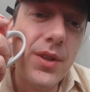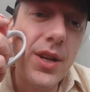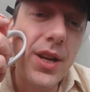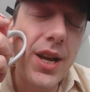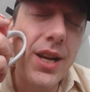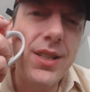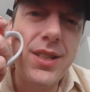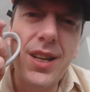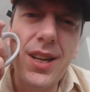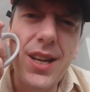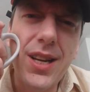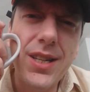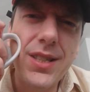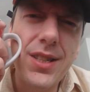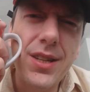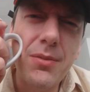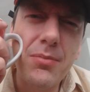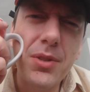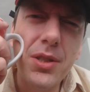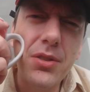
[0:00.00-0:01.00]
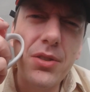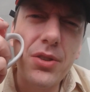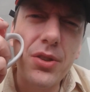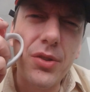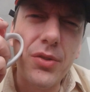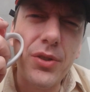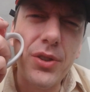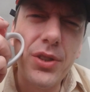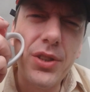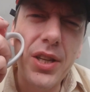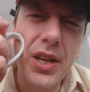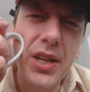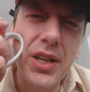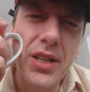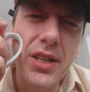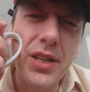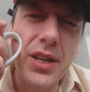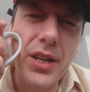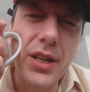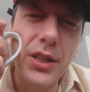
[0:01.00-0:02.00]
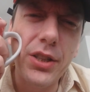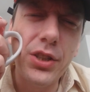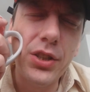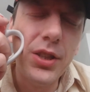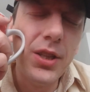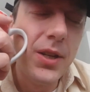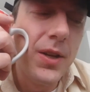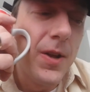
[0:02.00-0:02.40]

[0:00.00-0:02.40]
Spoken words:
catalyzer. I'm not sure if you say that in English.